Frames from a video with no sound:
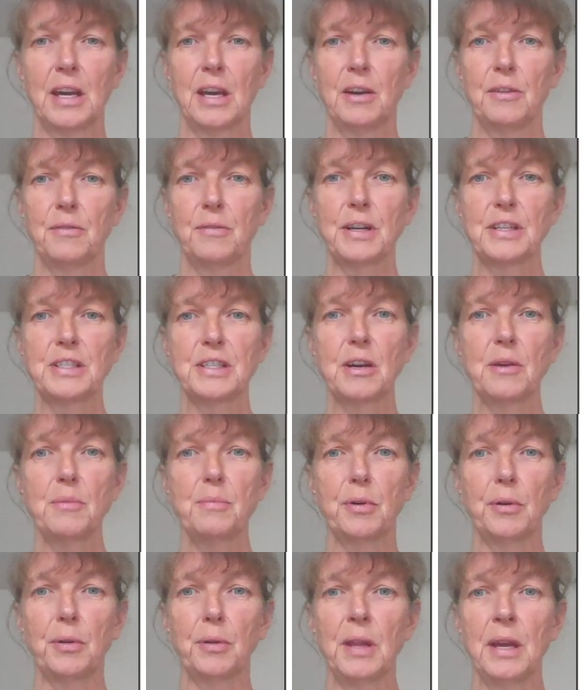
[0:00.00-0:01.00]
For
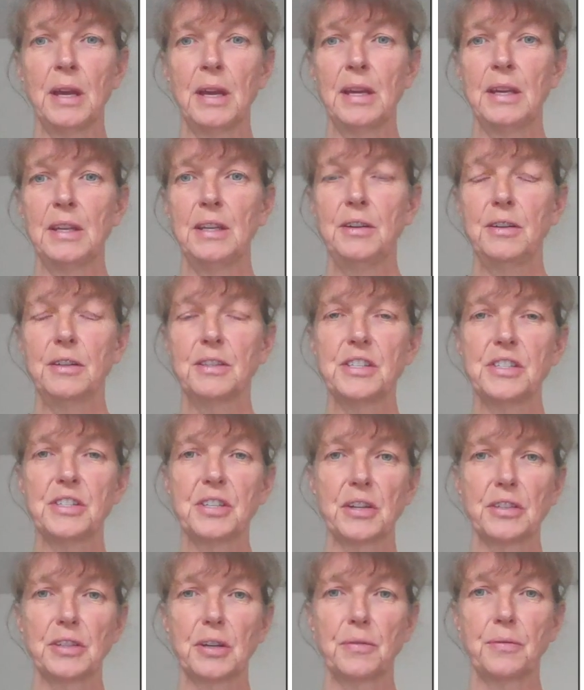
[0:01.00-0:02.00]
example, you can
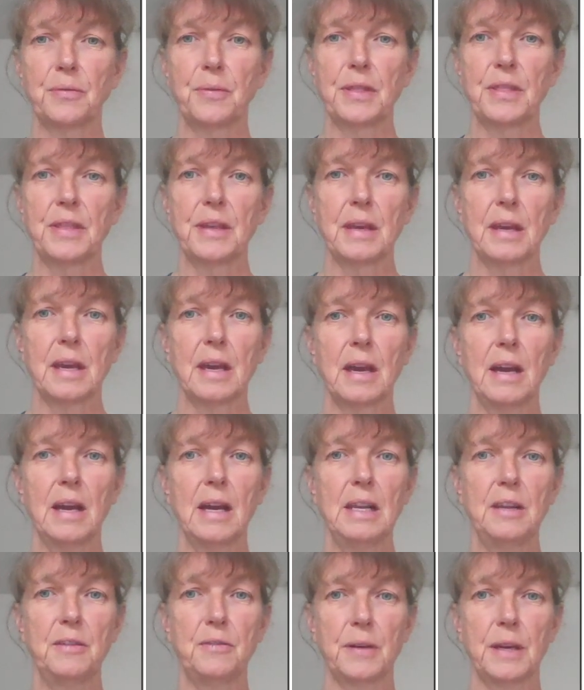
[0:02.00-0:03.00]
start off with
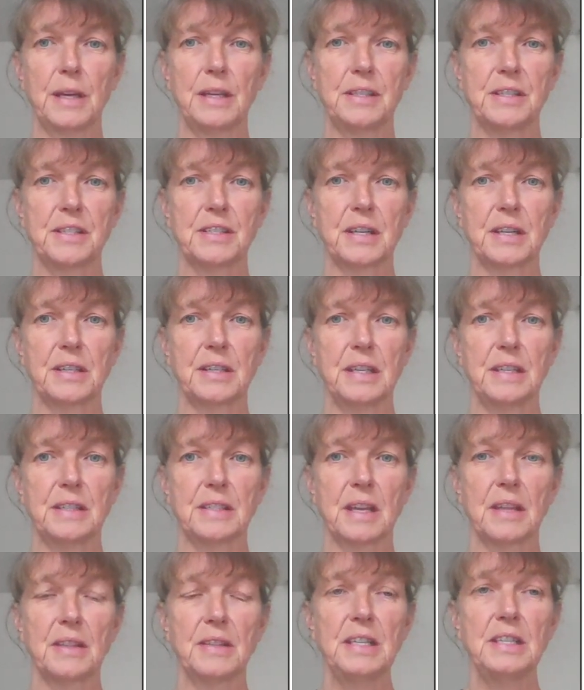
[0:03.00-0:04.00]
early phase studies,
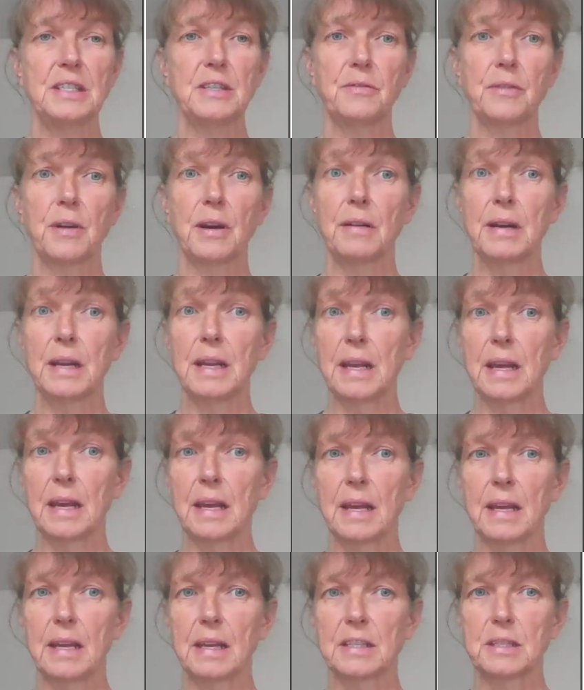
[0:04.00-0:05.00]
and these are very
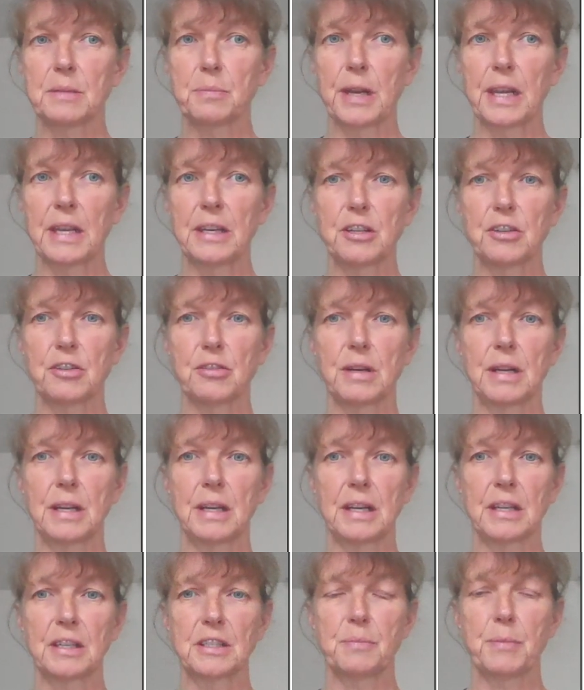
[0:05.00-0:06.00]
explanatory and
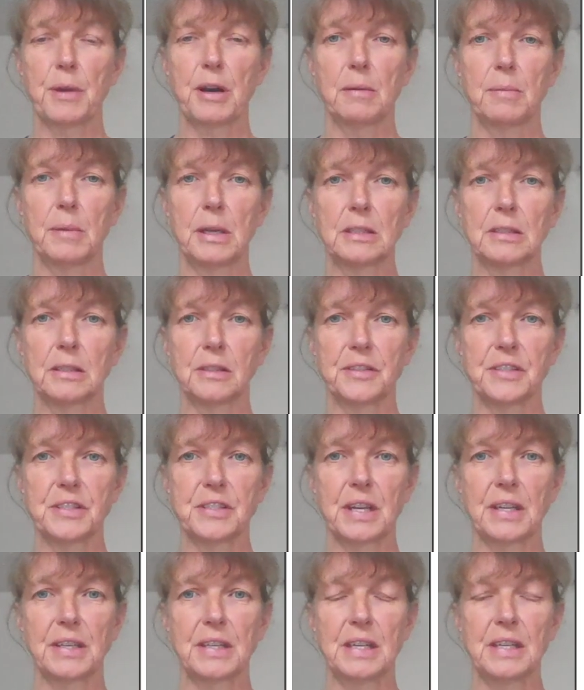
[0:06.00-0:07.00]
experimental
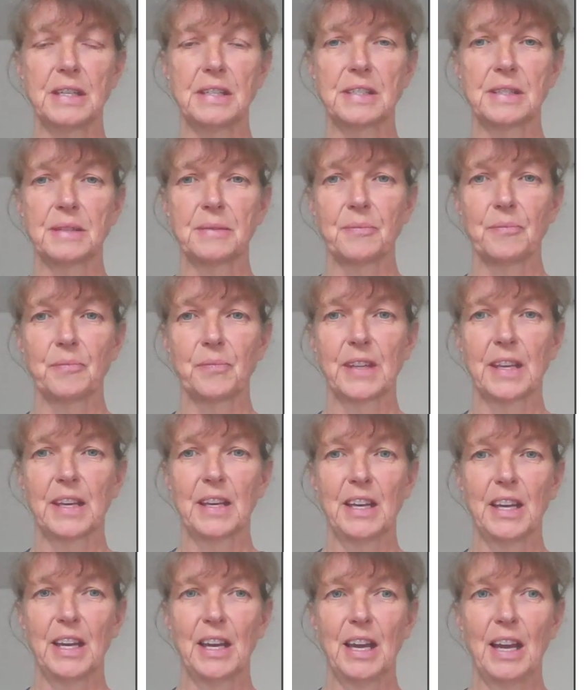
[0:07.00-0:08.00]
studies.
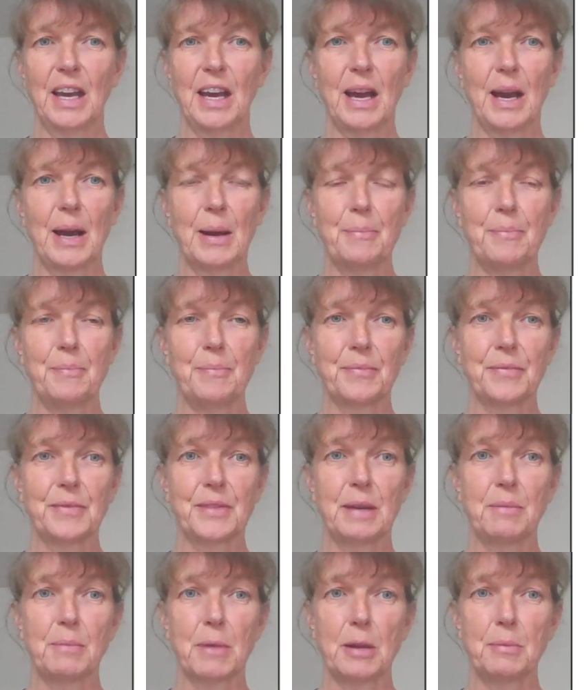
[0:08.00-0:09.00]

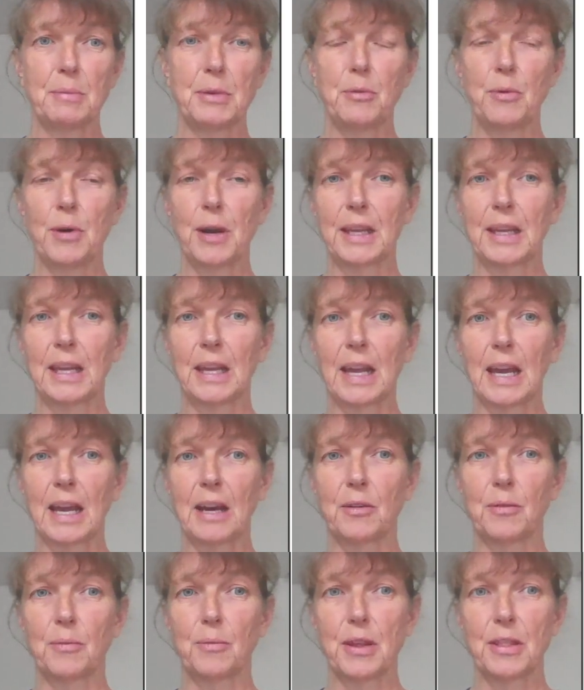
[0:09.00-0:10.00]
They might be working
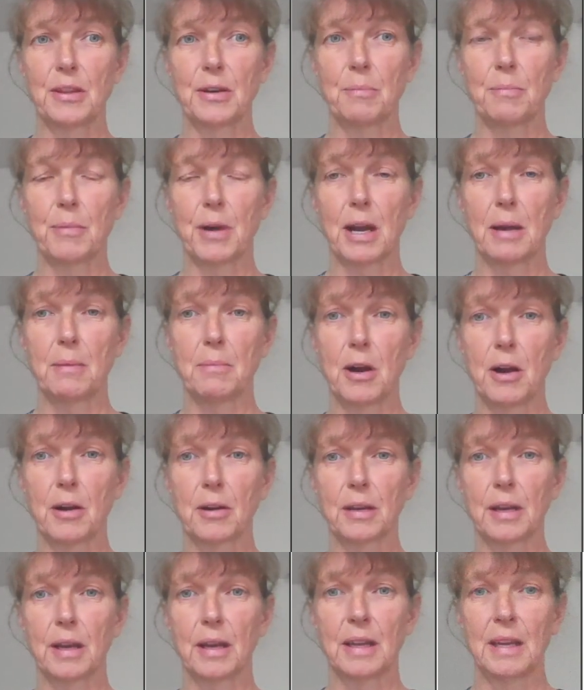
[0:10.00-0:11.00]
out whether a
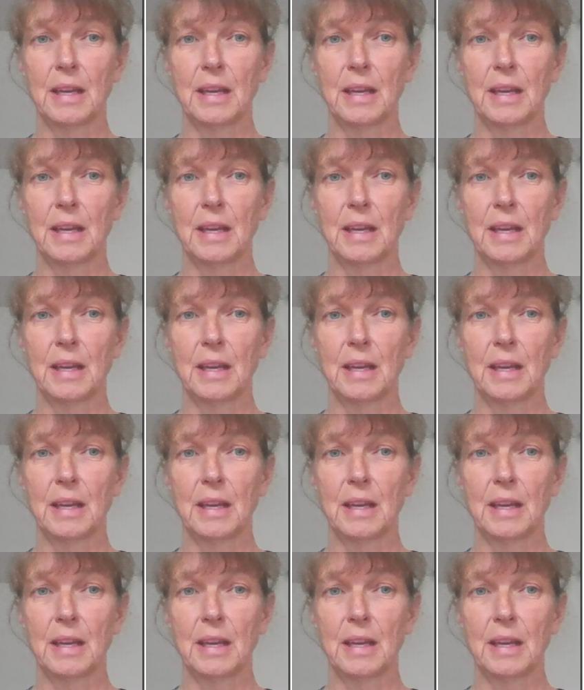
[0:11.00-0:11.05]
biomarker